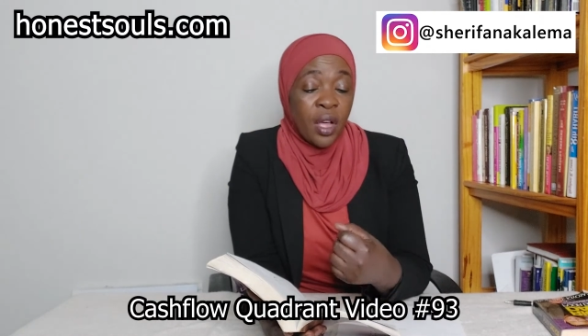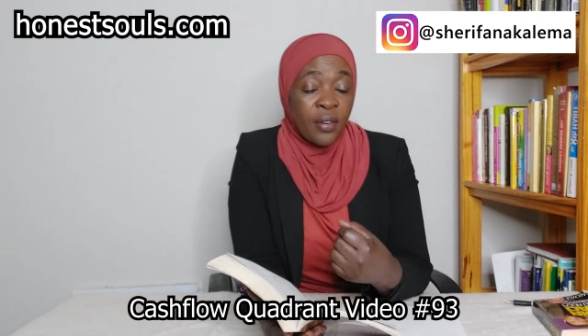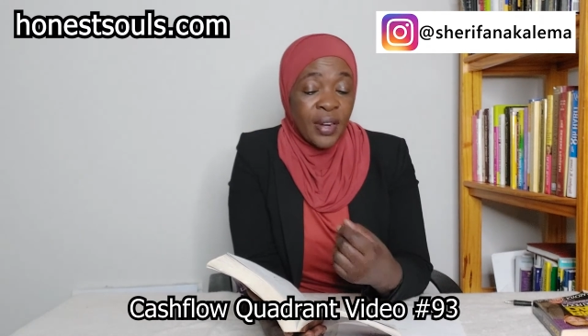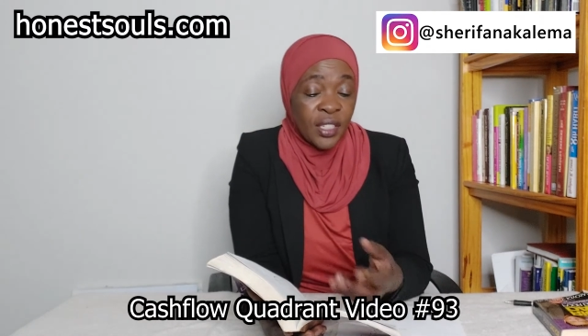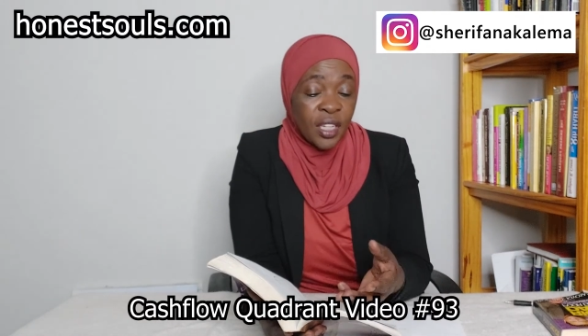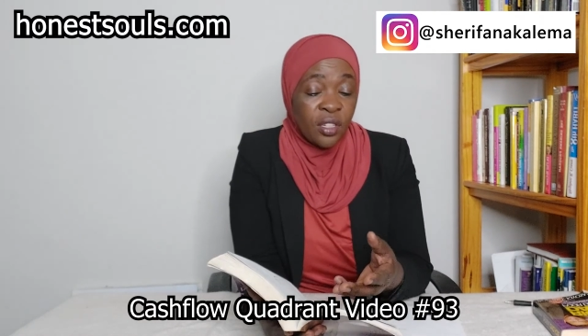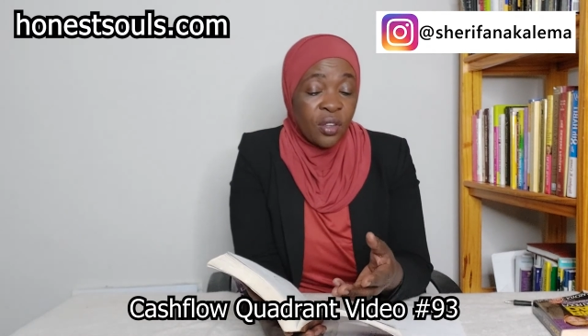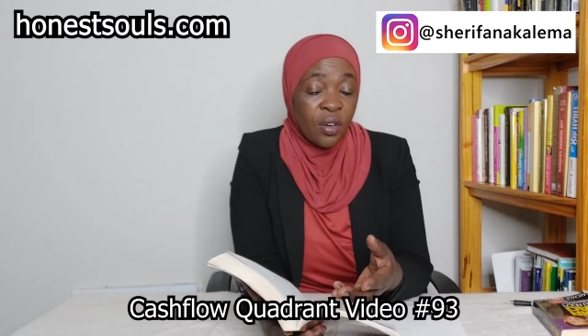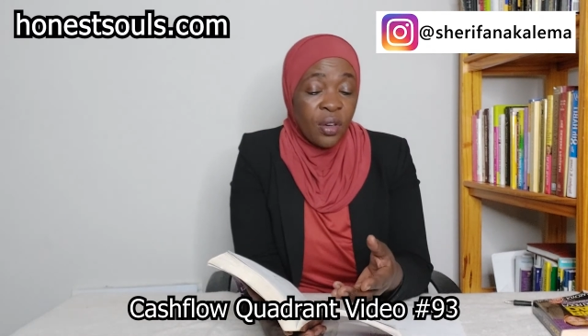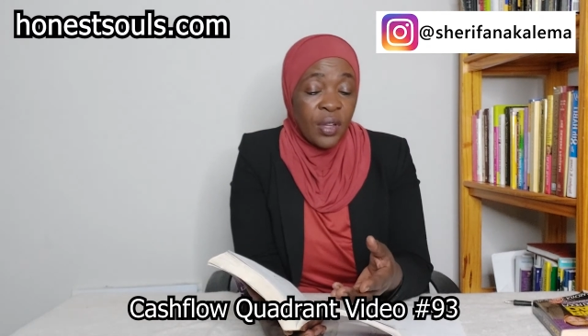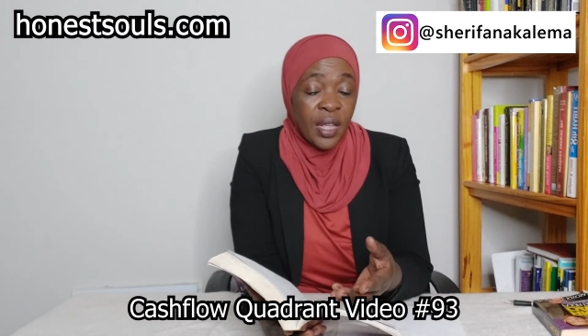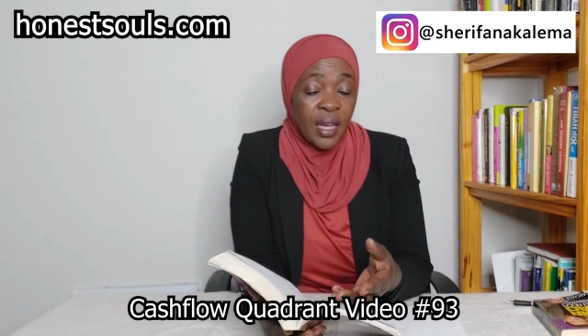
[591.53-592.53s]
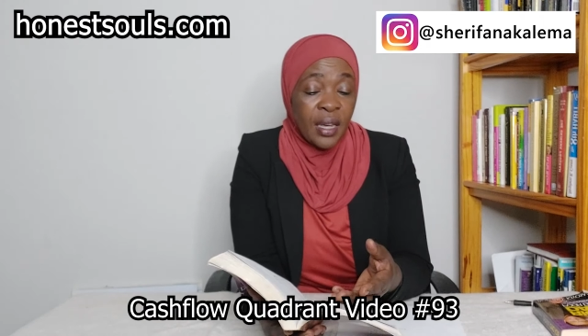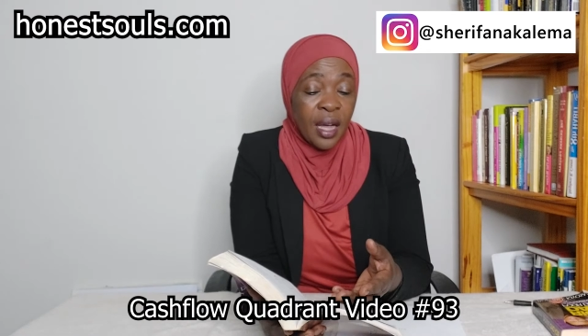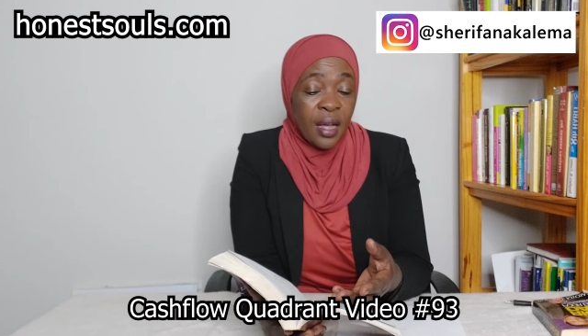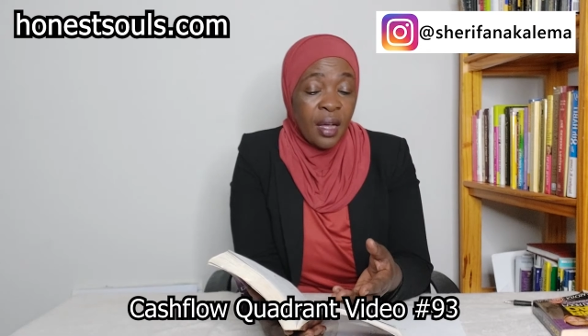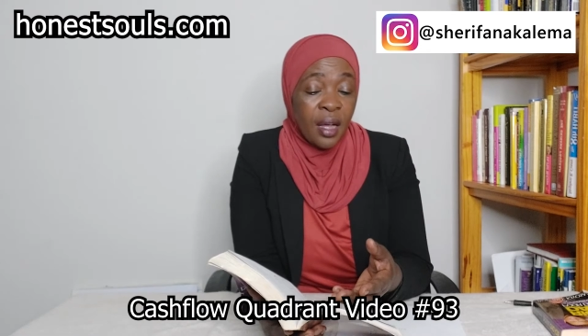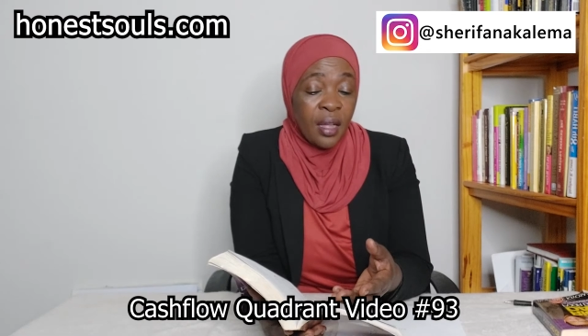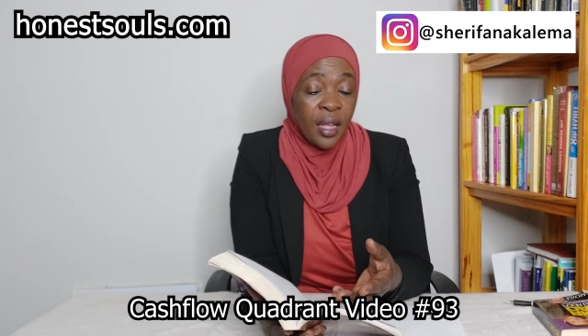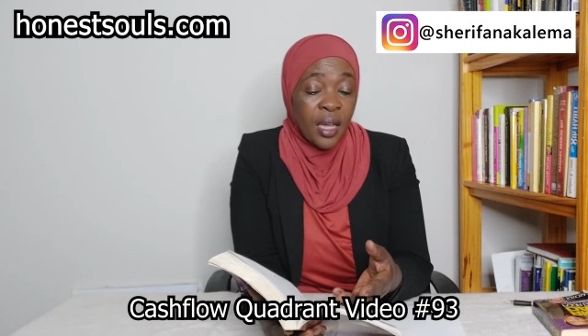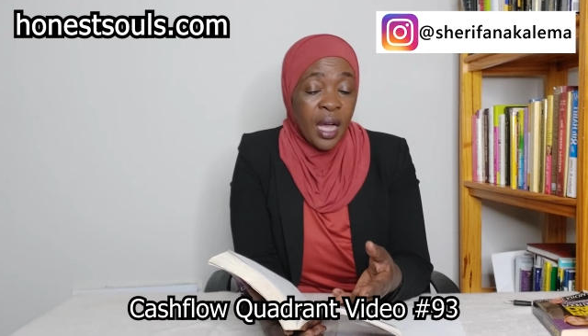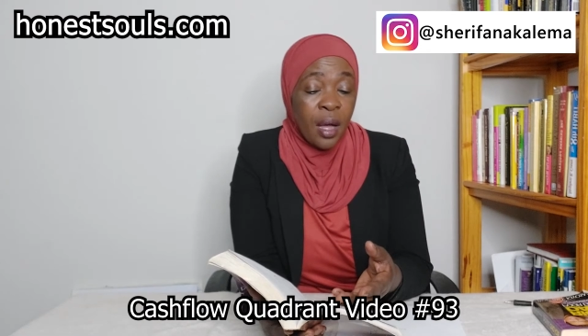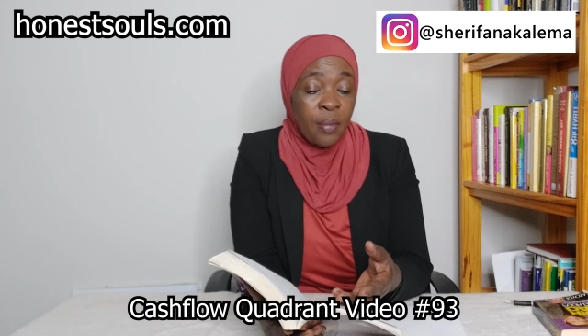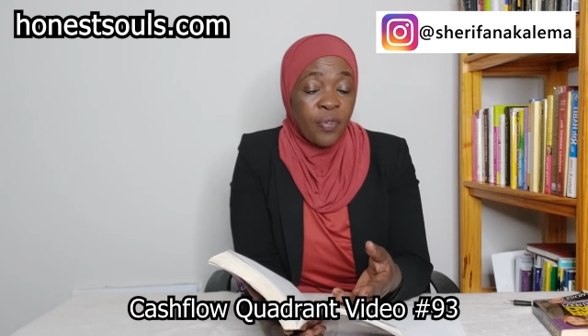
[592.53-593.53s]
residual
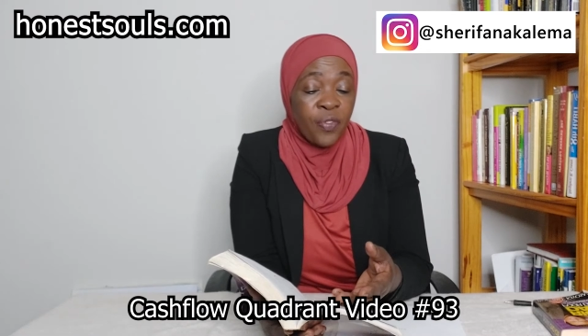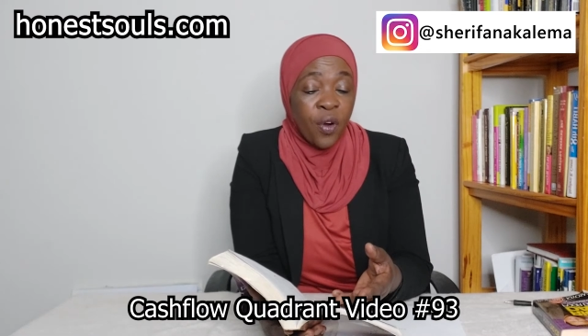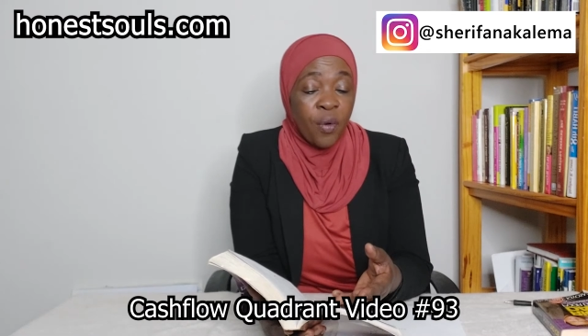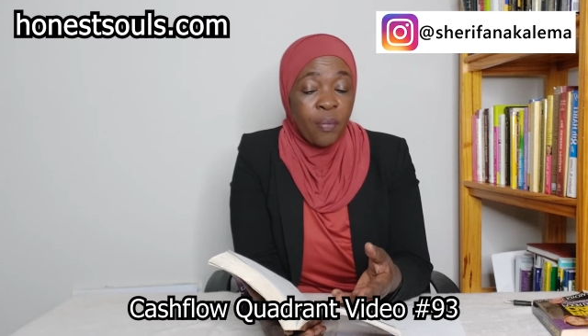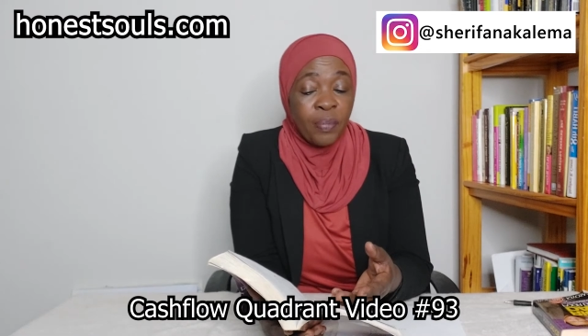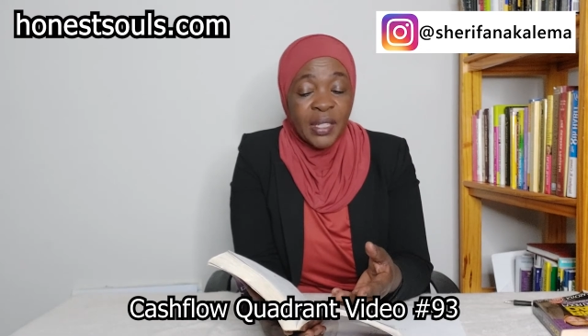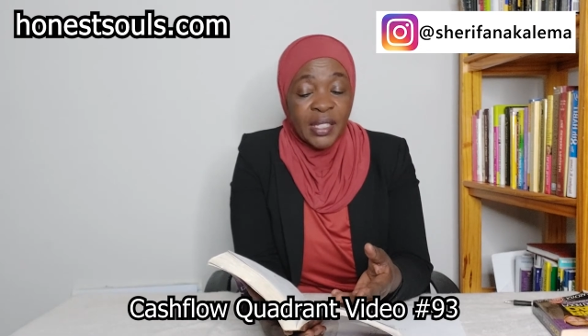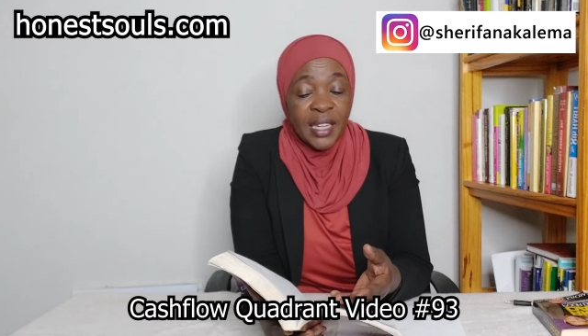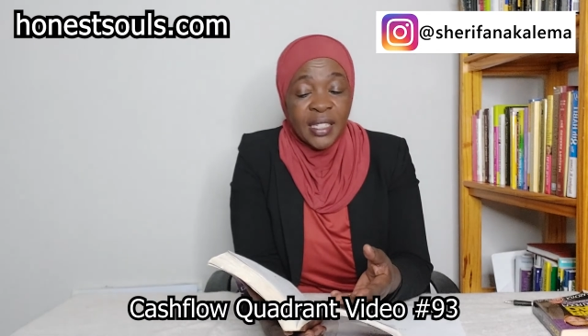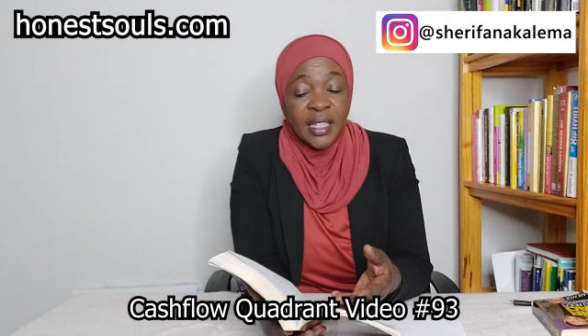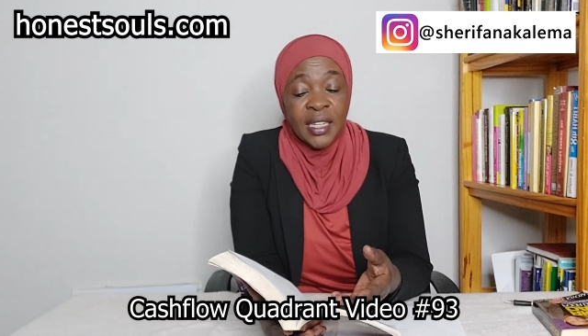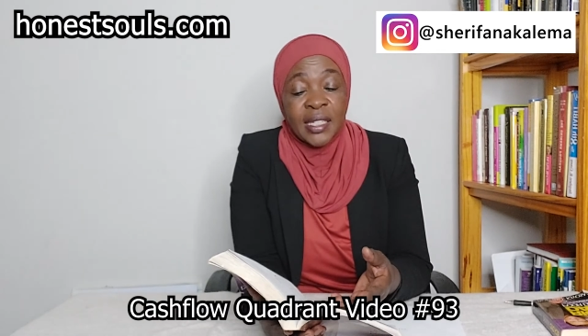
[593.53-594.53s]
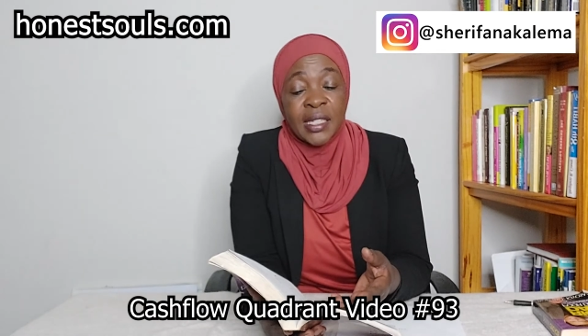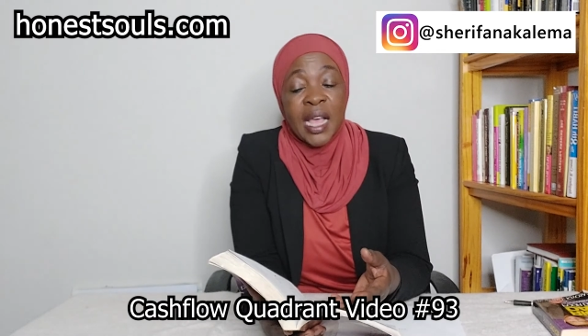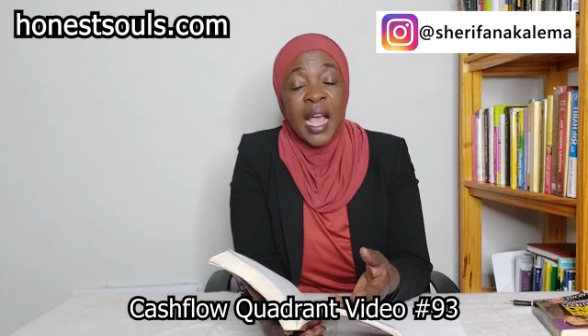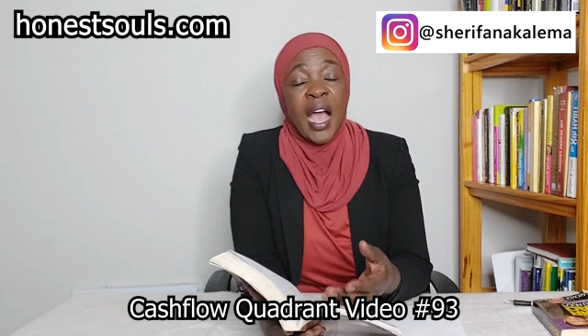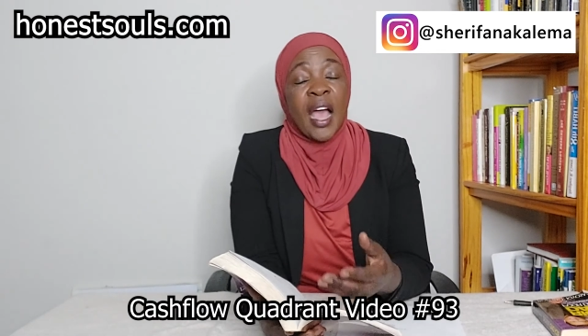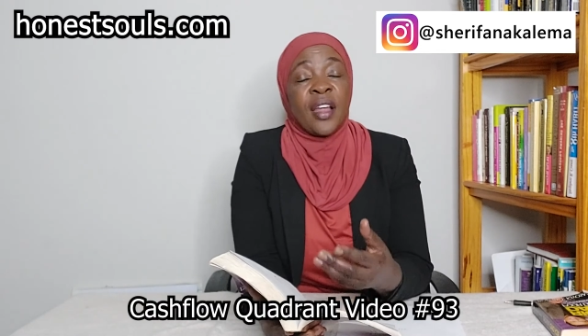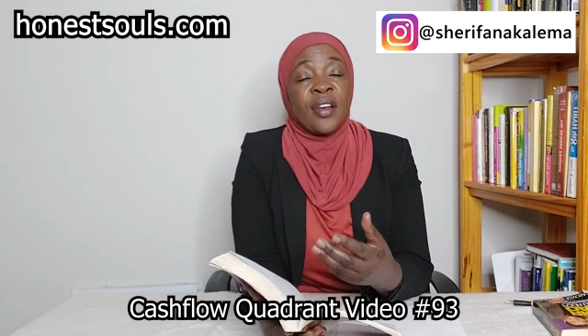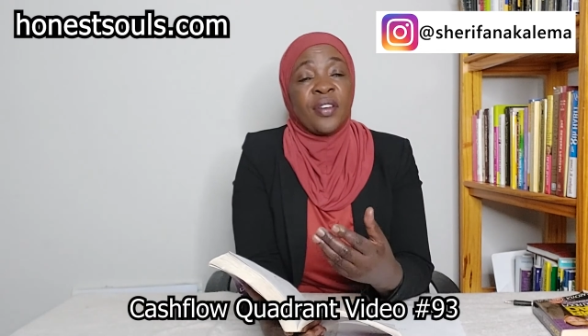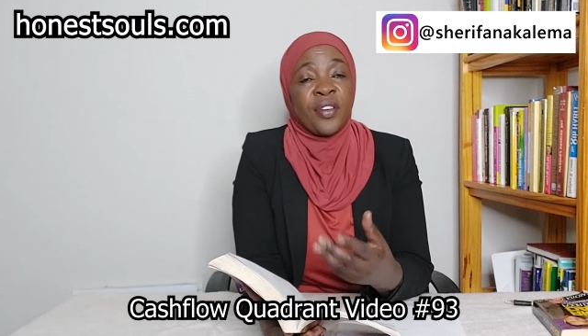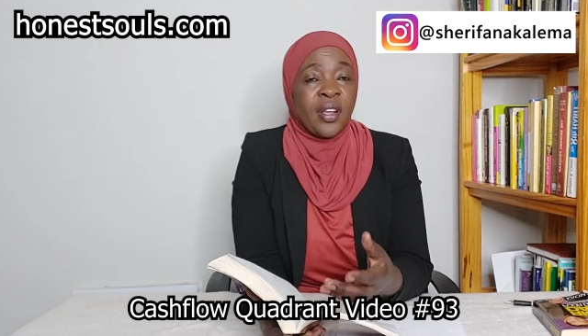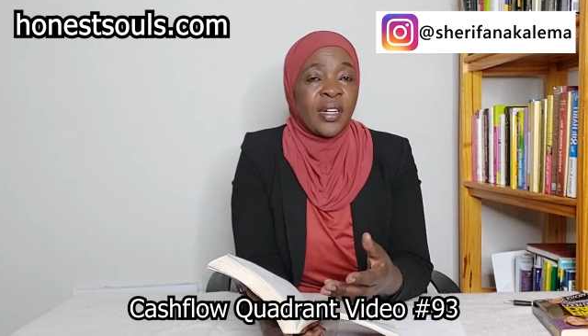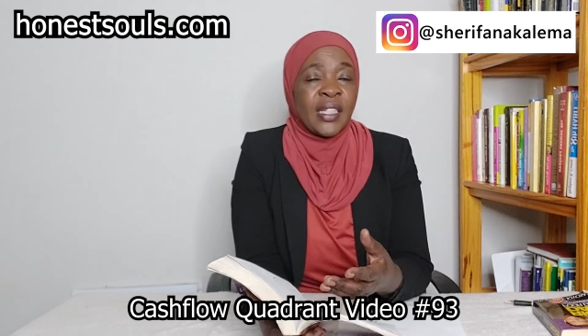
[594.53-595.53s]
income from businesses, and
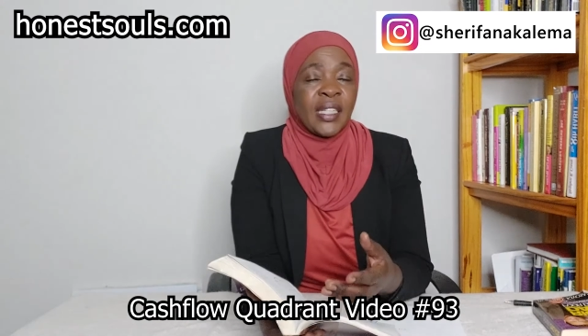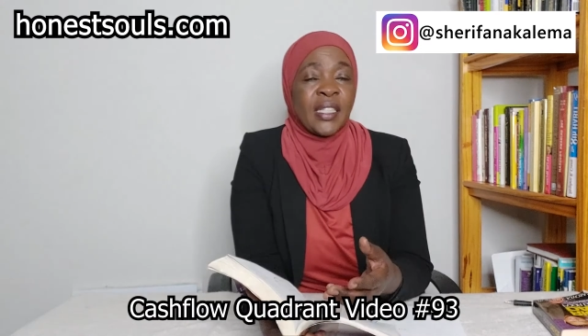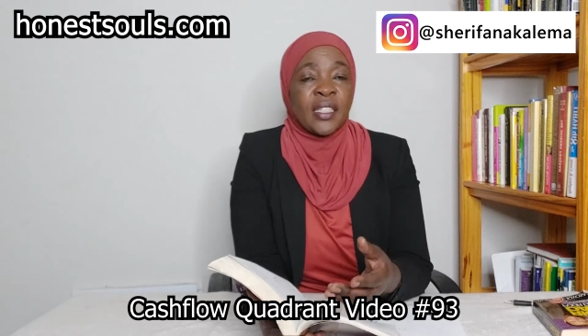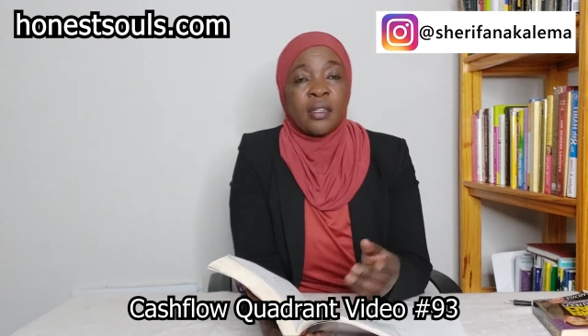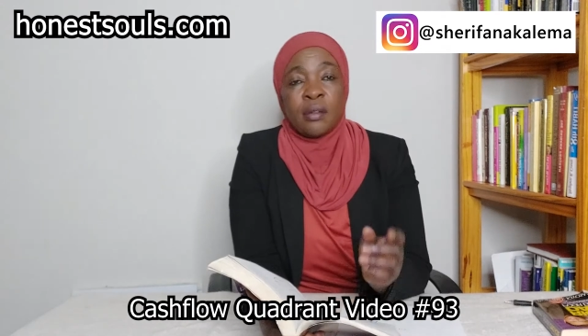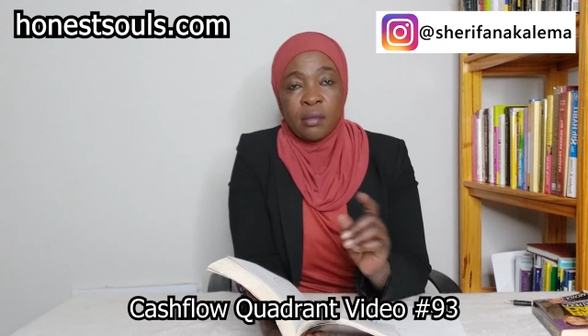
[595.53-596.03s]
royalties.